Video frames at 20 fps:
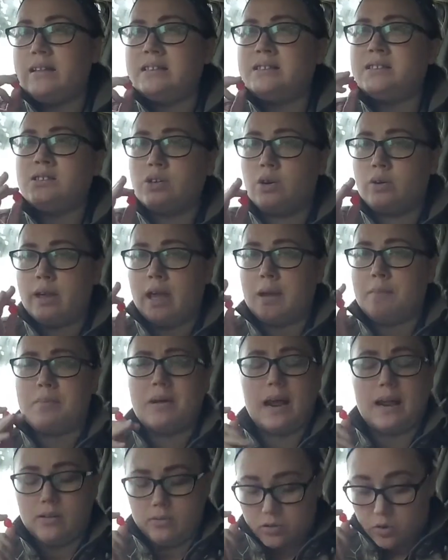And this is okay,
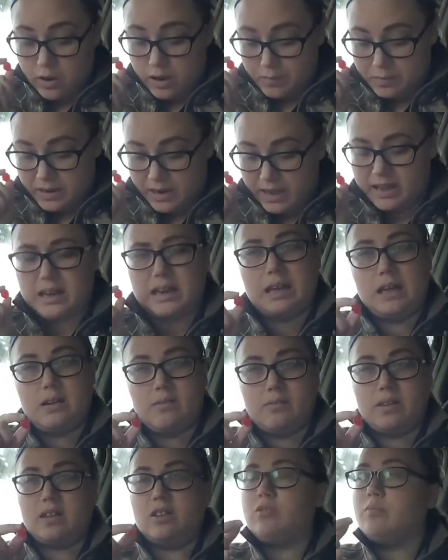but I don't know how many I can
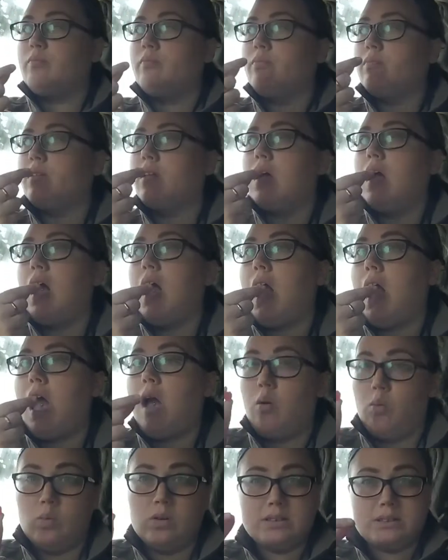eat of these.
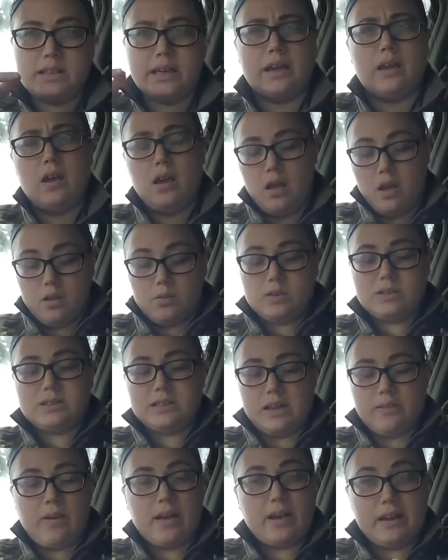We'll see.
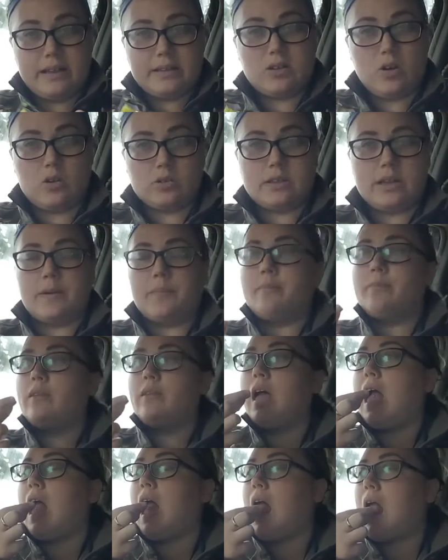We'll see if I can eat the whole thing.
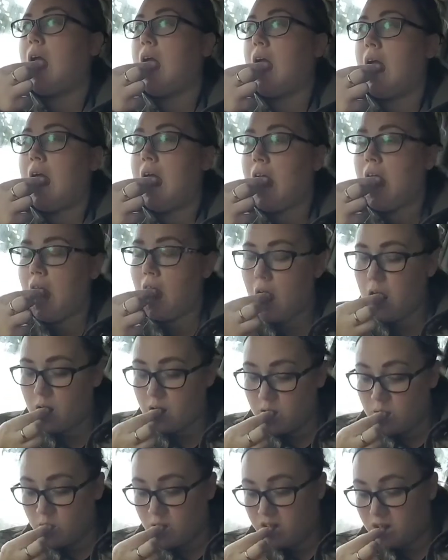Oh,
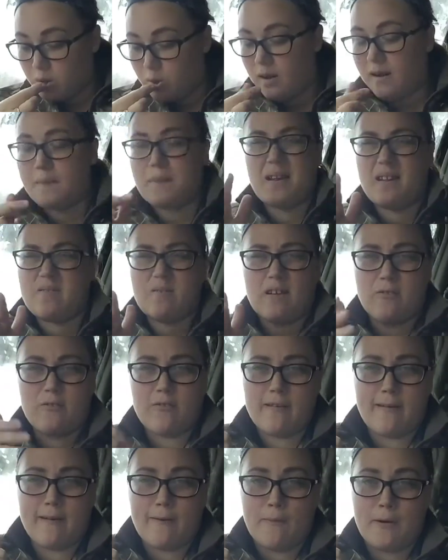I just wanted the watermelon. I
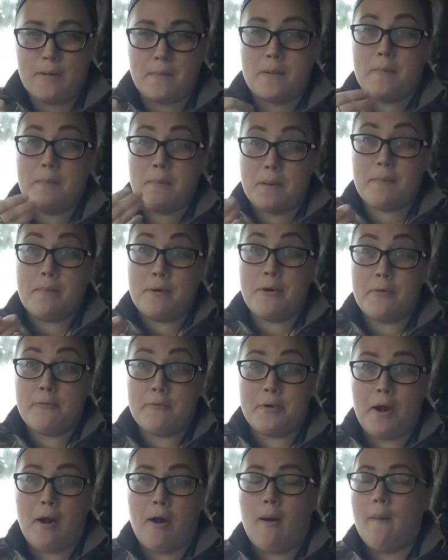don't really like watermelon, but I'm going to
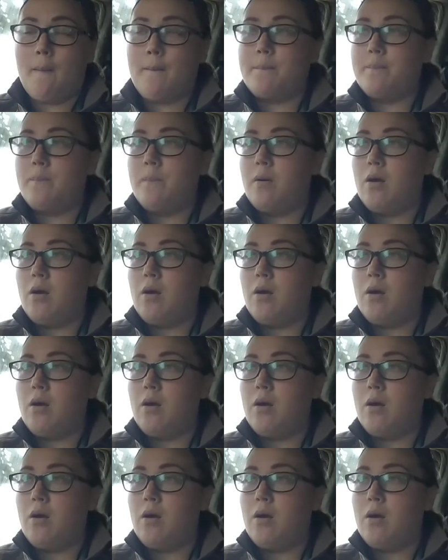do it for y'all.